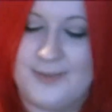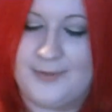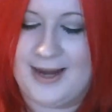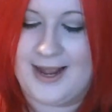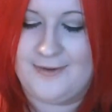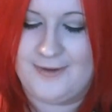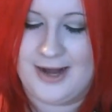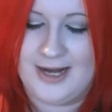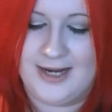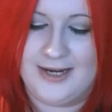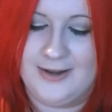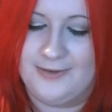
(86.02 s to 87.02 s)
what I
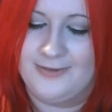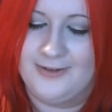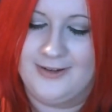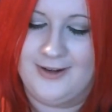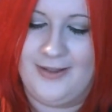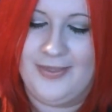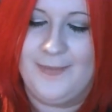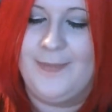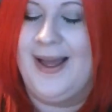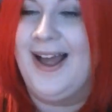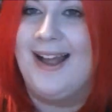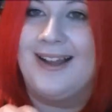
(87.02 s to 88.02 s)
really love. On the
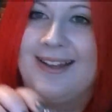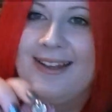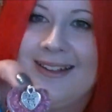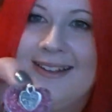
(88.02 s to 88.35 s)
back,